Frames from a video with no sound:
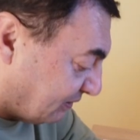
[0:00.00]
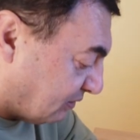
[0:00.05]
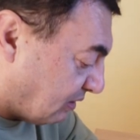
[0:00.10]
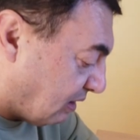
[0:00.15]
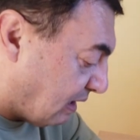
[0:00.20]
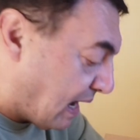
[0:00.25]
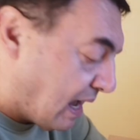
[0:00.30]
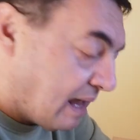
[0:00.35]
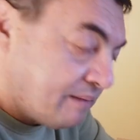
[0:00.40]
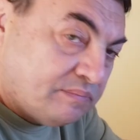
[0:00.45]
you
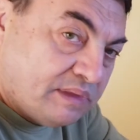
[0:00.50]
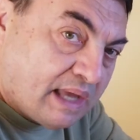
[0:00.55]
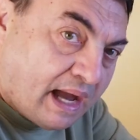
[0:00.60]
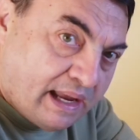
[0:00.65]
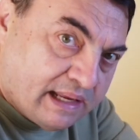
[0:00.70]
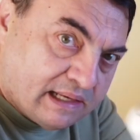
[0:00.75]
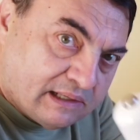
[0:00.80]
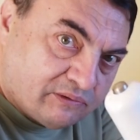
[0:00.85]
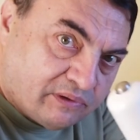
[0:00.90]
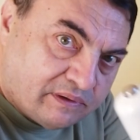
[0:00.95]
know, I'm
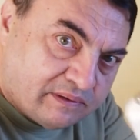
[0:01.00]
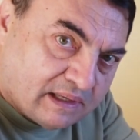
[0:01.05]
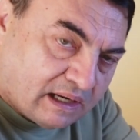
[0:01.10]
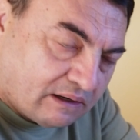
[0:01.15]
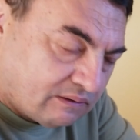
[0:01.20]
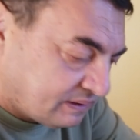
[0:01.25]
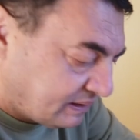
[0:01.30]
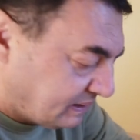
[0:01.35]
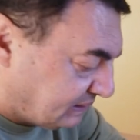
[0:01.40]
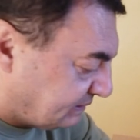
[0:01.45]
dying
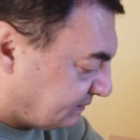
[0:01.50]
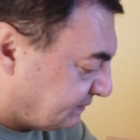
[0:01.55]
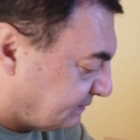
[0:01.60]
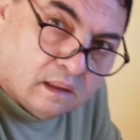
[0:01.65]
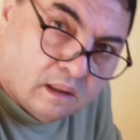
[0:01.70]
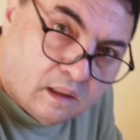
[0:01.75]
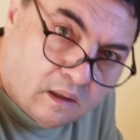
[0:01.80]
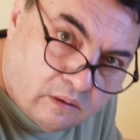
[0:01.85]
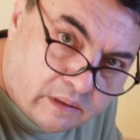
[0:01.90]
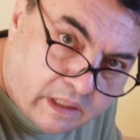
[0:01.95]
without.
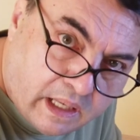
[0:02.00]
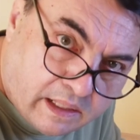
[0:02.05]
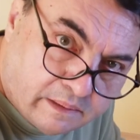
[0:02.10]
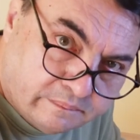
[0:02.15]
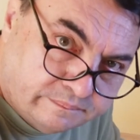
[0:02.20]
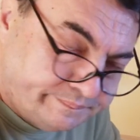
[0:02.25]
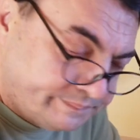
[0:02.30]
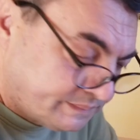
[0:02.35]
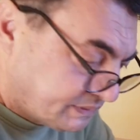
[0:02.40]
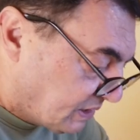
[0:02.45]
Okay,